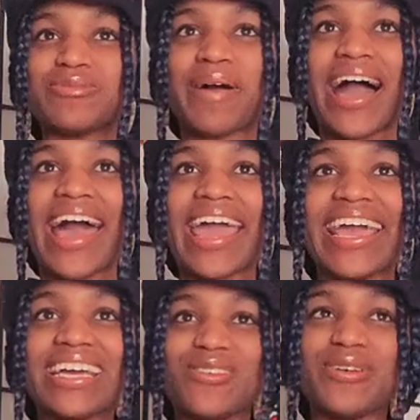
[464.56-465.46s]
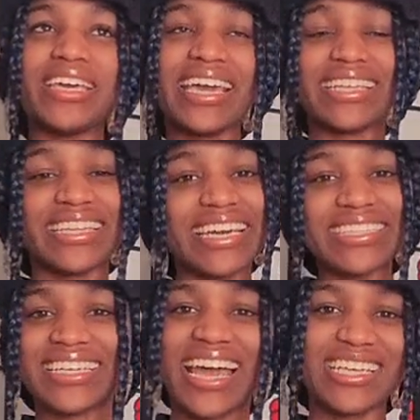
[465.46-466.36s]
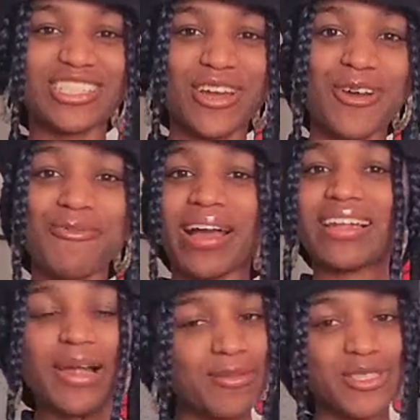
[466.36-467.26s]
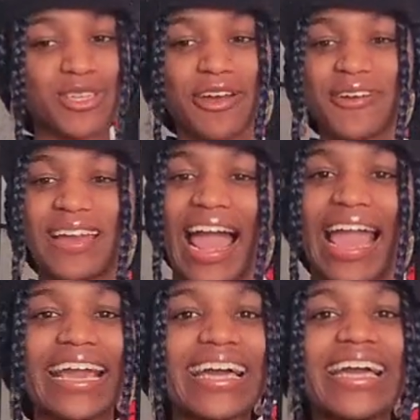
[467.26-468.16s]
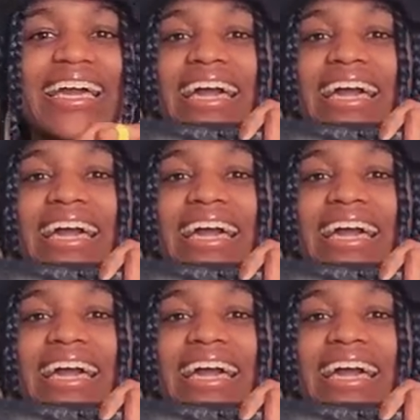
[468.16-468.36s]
is my eight we getting lit tonight skirt, my club skirt. Like,